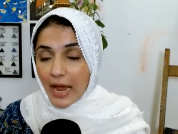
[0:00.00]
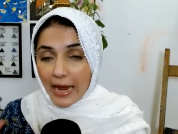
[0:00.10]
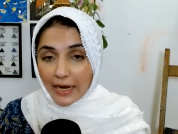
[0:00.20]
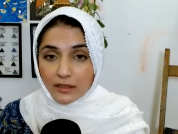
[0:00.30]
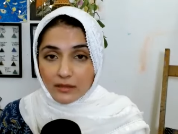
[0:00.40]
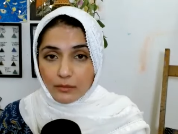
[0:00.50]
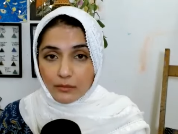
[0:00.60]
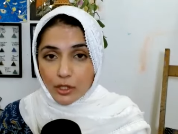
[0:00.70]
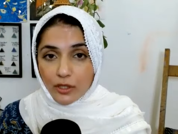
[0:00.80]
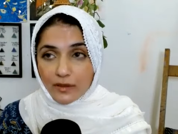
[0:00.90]
act
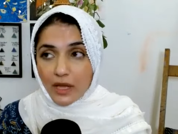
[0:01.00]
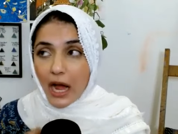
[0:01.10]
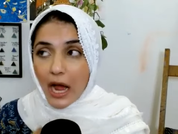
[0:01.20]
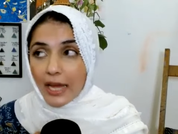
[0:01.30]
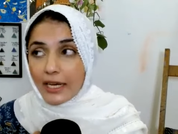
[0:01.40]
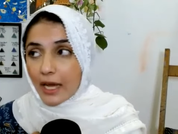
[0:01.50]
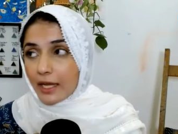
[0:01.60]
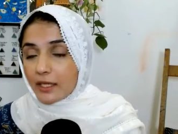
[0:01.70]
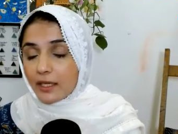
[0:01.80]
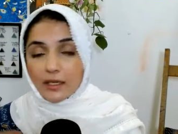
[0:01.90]
because I
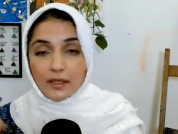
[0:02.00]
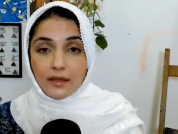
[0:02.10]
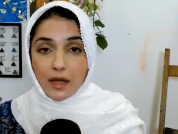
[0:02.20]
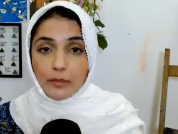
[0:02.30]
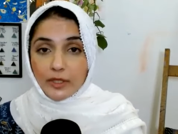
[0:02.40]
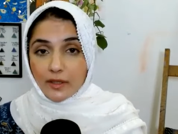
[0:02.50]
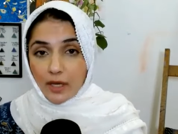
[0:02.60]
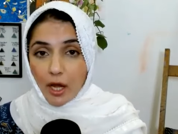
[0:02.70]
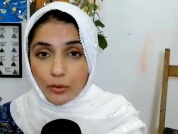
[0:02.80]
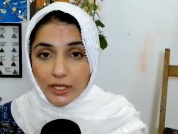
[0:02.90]
like it and Islam is
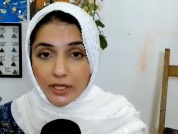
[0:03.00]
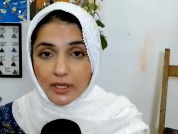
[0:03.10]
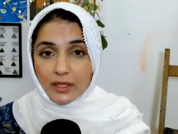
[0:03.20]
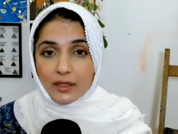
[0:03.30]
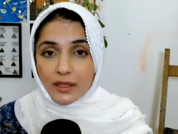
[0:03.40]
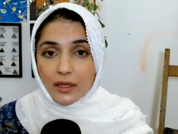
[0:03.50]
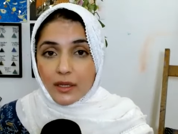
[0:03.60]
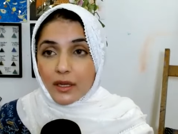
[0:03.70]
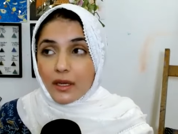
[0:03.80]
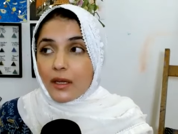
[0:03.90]
allowing it,
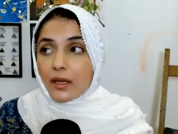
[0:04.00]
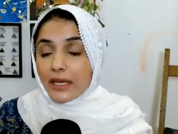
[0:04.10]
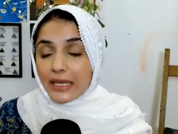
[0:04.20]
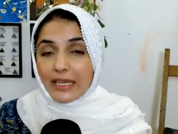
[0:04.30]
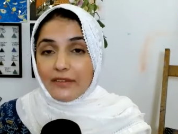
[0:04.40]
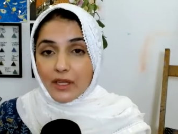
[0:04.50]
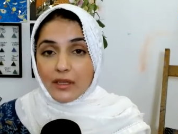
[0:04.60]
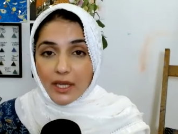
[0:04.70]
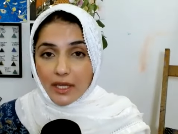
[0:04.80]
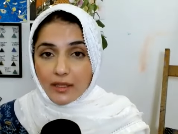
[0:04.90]

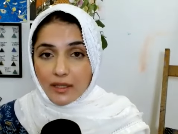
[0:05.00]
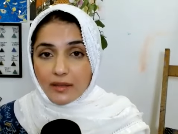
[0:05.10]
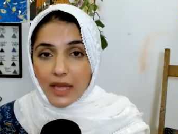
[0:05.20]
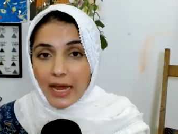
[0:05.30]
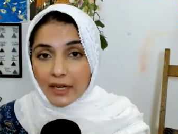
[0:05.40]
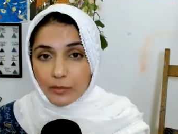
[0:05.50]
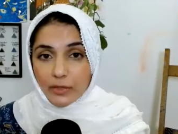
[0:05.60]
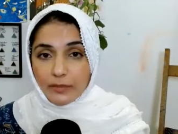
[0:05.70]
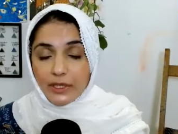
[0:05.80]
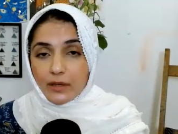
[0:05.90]
even then this act
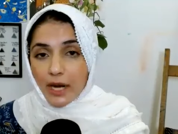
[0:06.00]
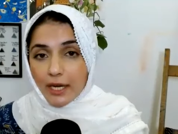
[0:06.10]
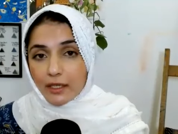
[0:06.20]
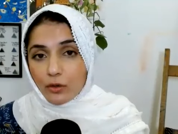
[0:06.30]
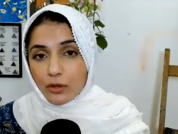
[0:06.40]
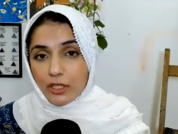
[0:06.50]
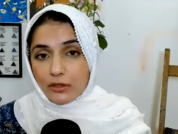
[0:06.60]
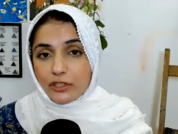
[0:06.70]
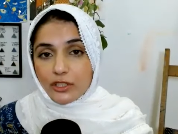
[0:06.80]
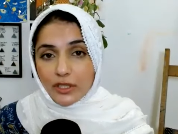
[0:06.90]
may be right
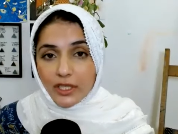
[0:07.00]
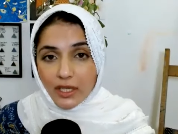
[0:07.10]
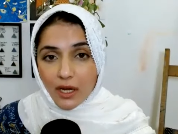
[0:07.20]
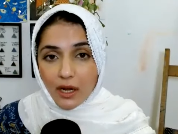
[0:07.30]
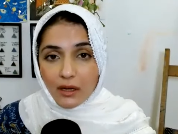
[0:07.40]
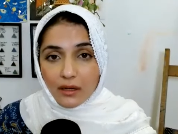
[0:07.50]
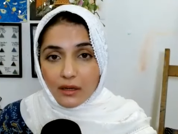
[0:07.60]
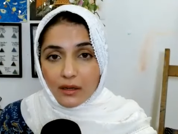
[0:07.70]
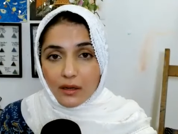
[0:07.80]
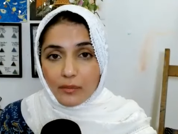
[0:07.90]
according to Sharia,
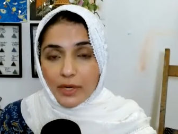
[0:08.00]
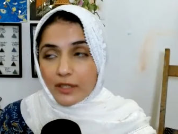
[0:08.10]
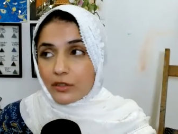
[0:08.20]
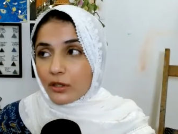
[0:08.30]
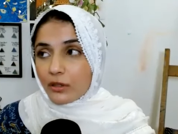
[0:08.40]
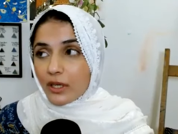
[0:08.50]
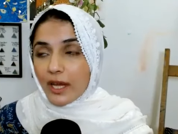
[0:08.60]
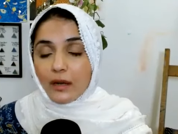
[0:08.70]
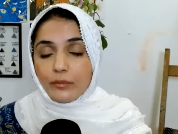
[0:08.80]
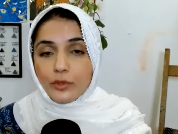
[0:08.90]
but it's not going to
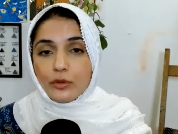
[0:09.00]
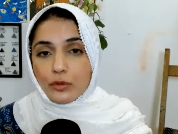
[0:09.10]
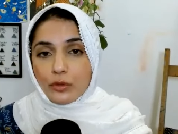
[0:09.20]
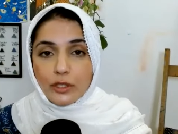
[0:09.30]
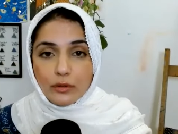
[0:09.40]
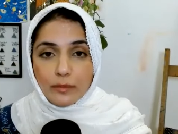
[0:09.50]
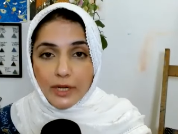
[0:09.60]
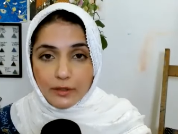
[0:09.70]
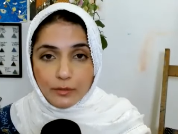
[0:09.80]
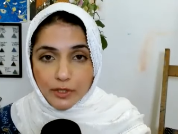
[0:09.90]
help you grow into a
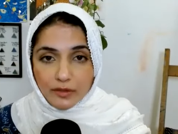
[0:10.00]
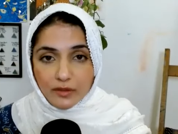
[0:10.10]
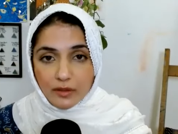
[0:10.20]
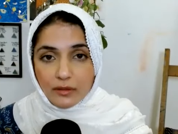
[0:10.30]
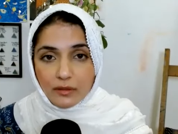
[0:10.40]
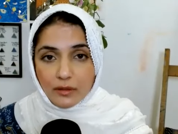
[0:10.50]
better person.